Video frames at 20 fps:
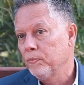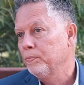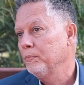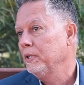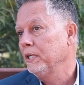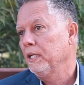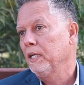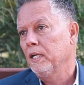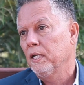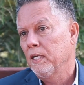
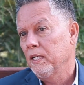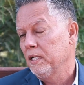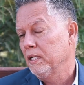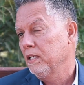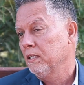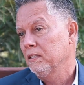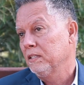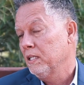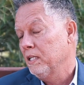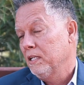be it
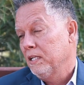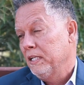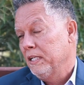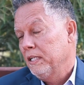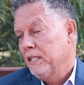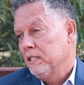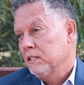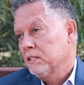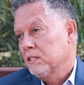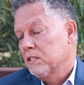that it
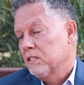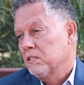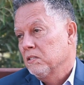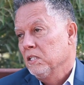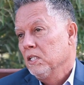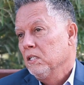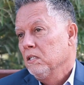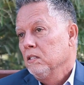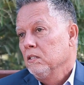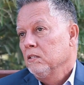is
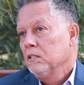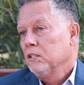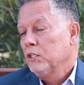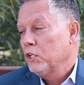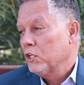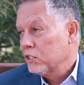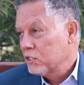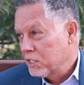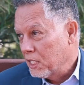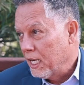
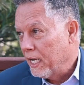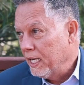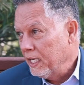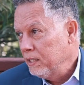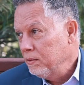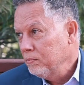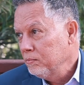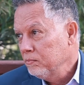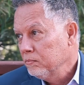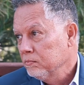your
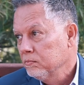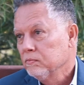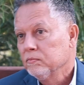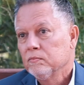time